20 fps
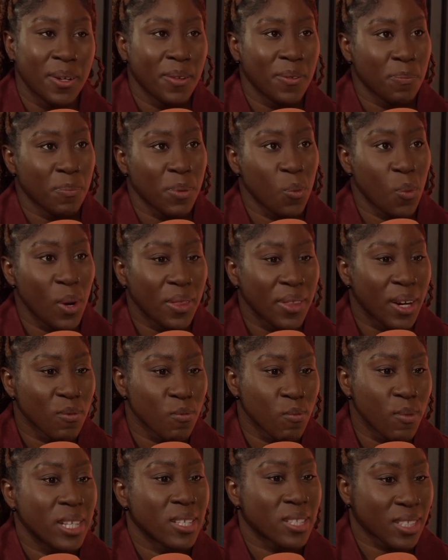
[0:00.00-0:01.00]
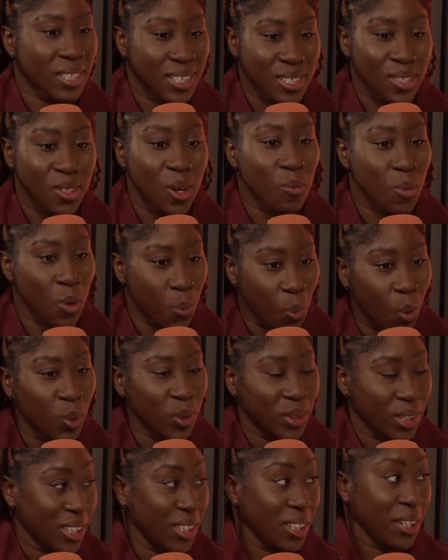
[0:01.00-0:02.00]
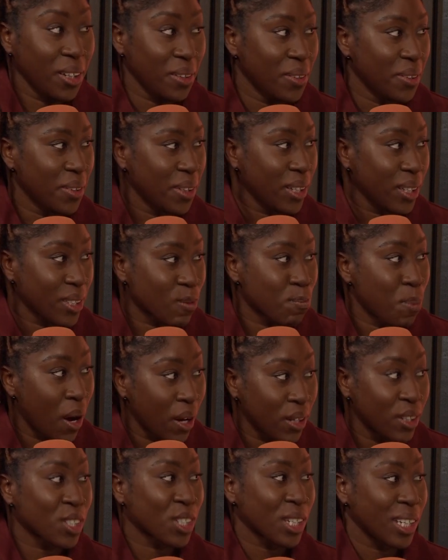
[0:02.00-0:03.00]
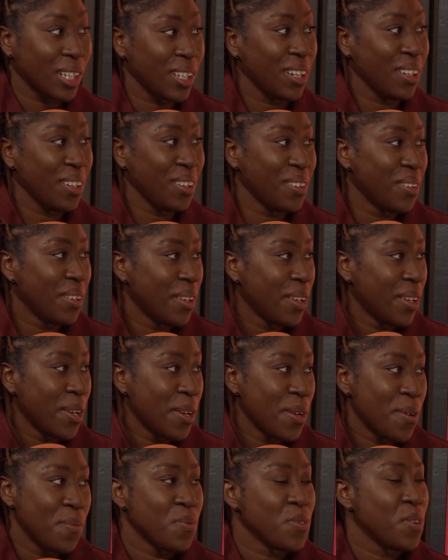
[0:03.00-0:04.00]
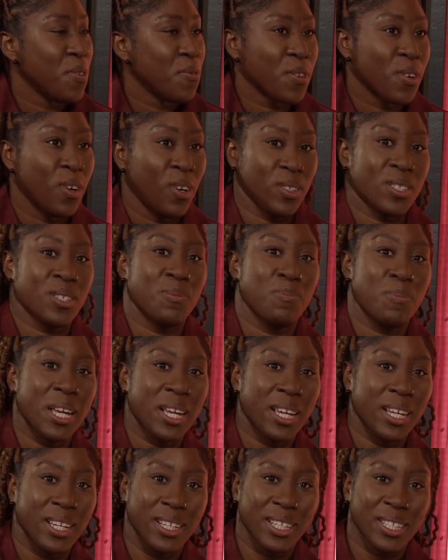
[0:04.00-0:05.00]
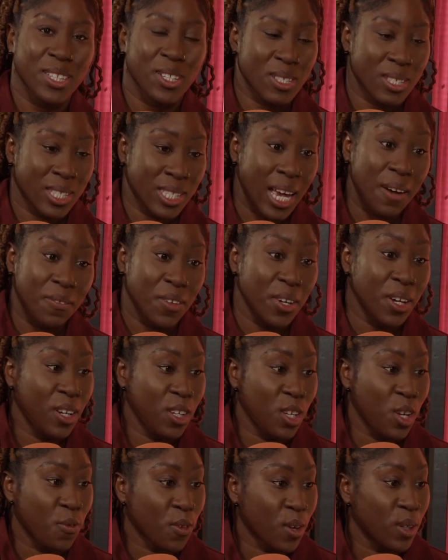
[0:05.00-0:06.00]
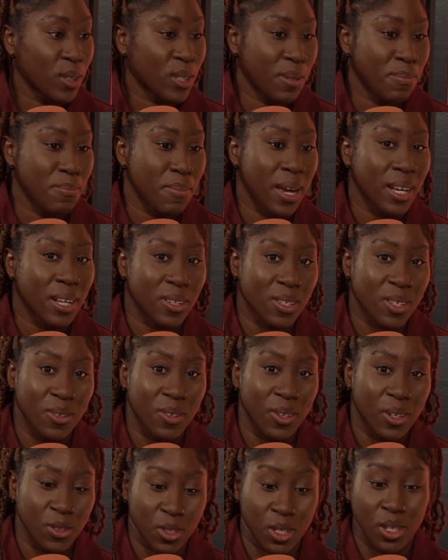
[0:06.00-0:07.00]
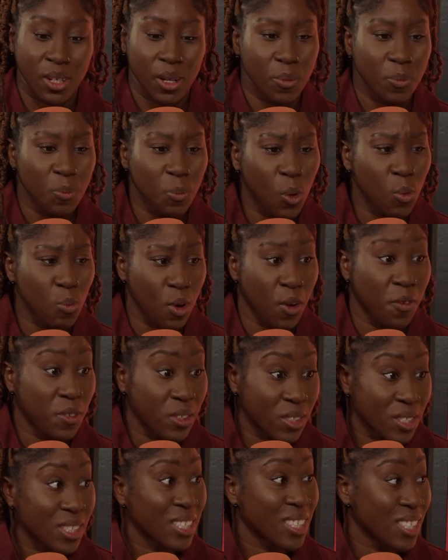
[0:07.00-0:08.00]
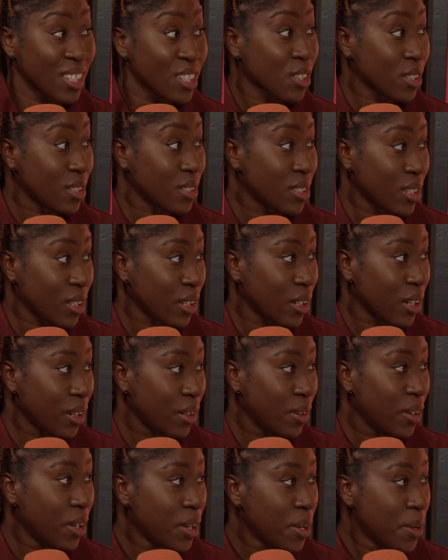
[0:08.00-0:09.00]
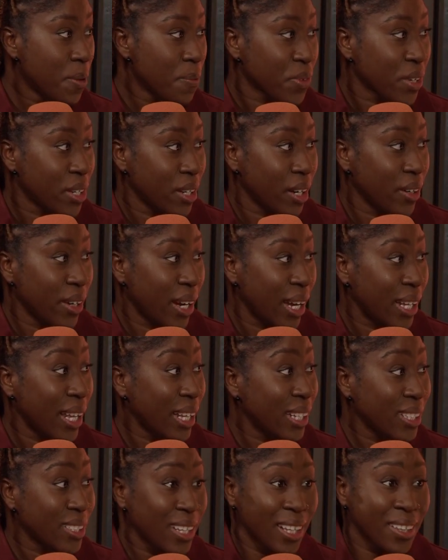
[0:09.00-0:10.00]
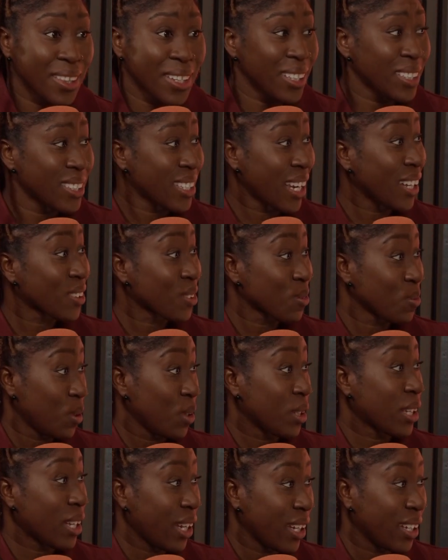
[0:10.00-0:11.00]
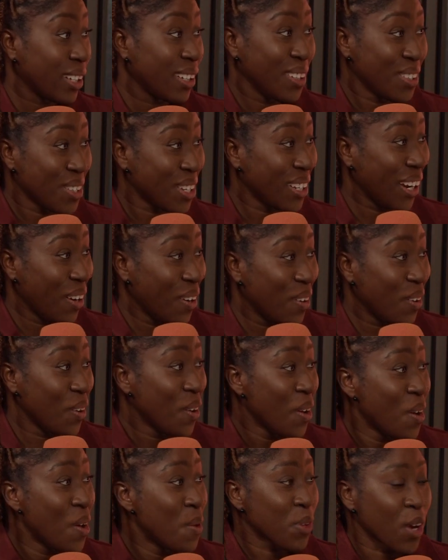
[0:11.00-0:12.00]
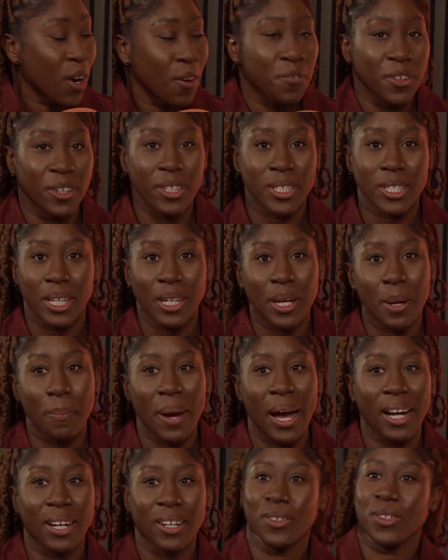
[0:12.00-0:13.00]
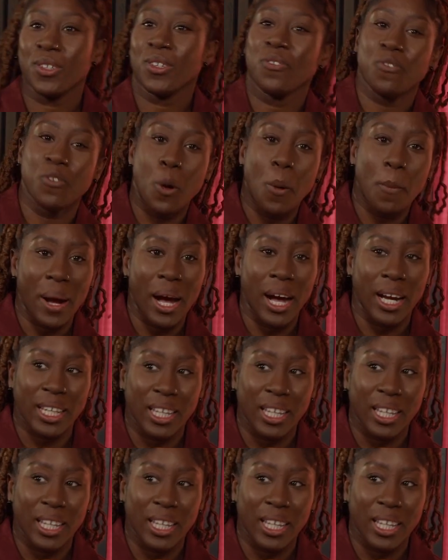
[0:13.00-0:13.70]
But when that risk is not rewarding you and it's punishing you, you've got to be savvier. You've got to make, more ruthless decisions and go, and then take the rollicking, off your centre back or your full back.